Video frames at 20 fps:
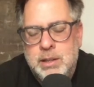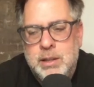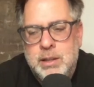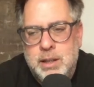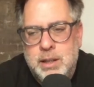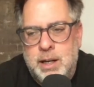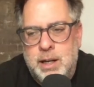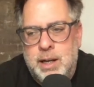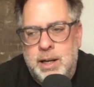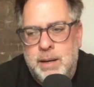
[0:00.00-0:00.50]

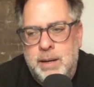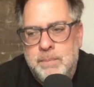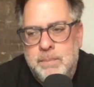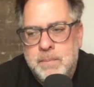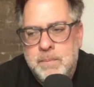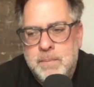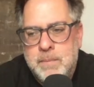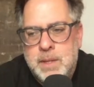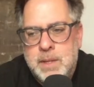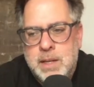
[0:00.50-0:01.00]

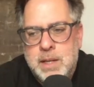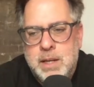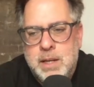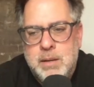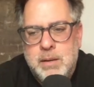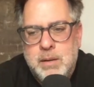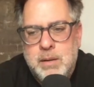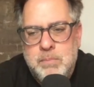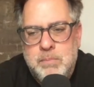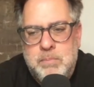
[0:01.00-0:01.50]

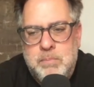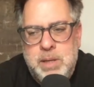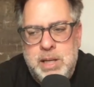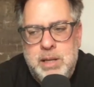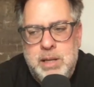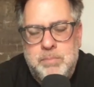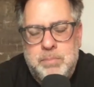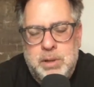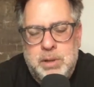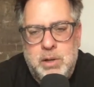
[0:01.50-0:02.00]
Be
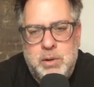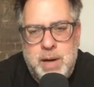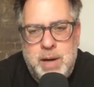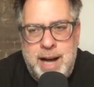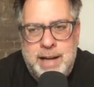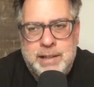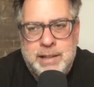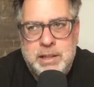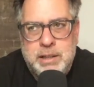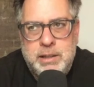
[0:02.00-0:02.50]

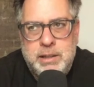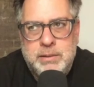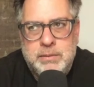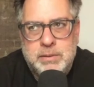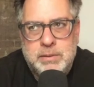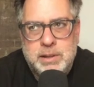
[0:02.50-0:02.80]
proactive.